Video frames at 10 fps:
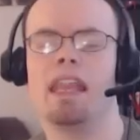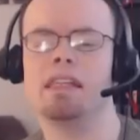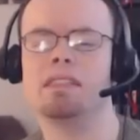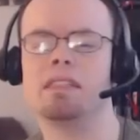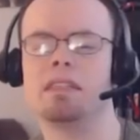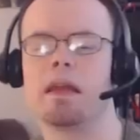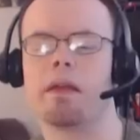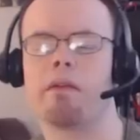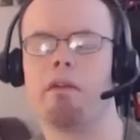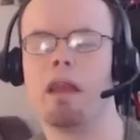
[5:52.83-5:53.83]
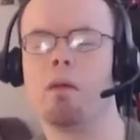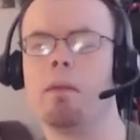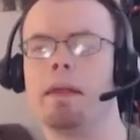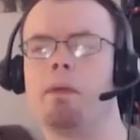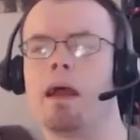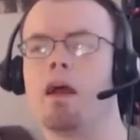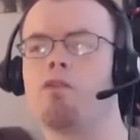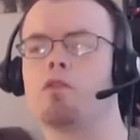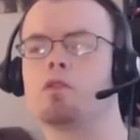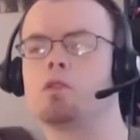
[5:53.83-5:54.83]
And this is an incredibly
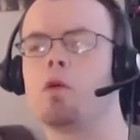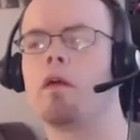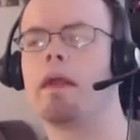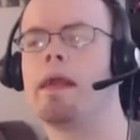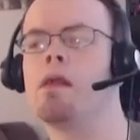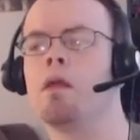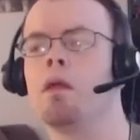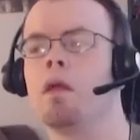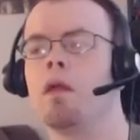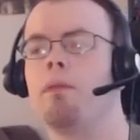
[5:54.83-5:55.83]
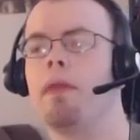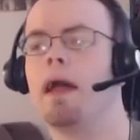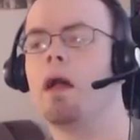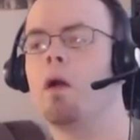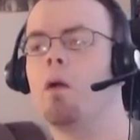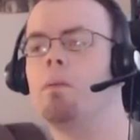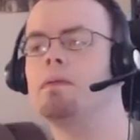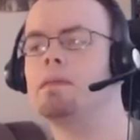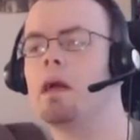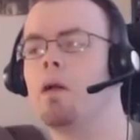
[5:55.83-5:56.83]
powerful story that
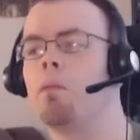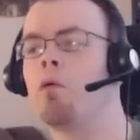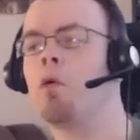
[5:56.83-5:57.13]
opens up